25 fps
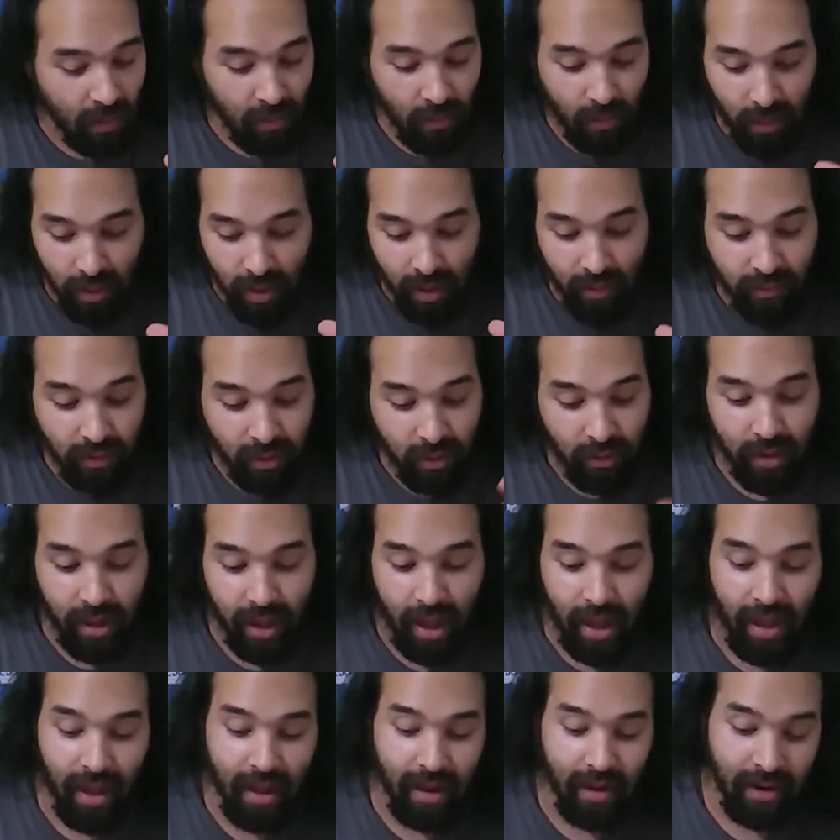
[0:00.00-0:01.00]
whatever you
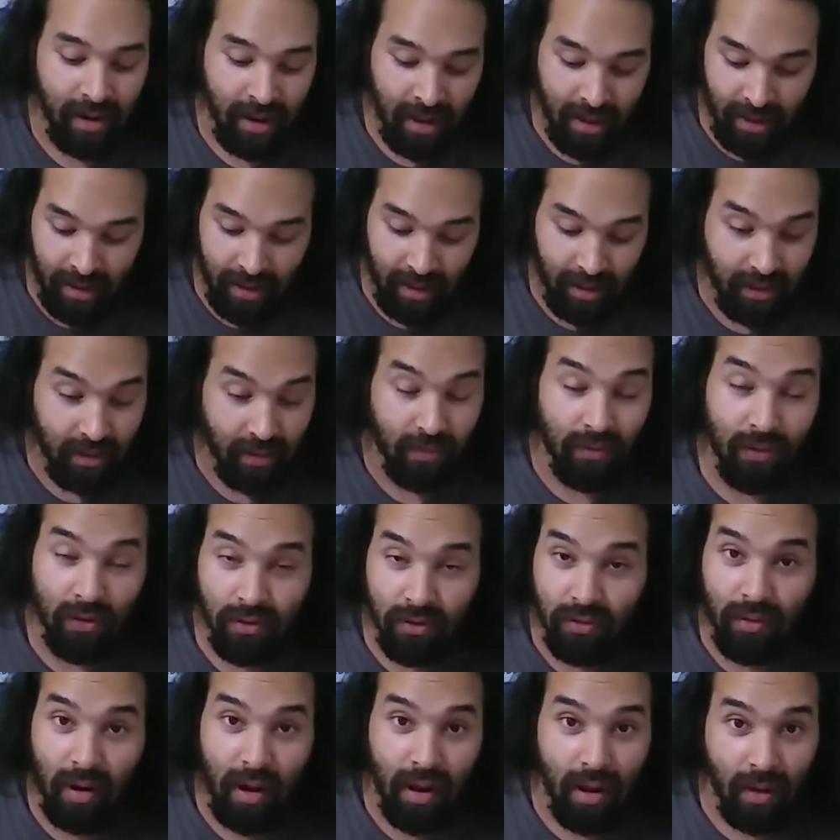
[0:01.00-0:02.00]
can in the
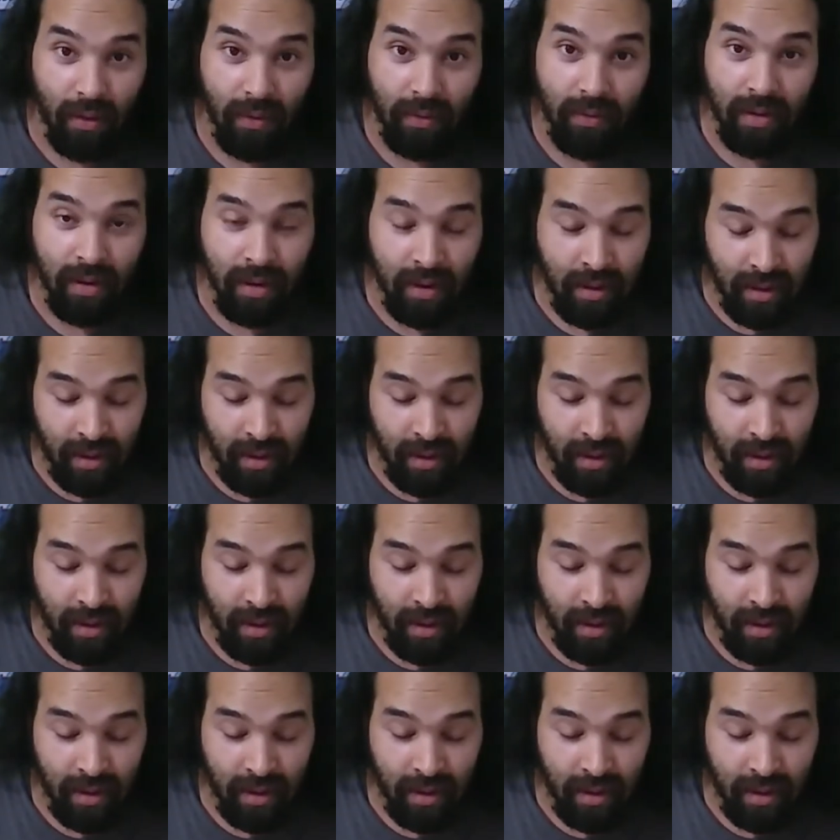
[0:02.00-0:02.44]
first round.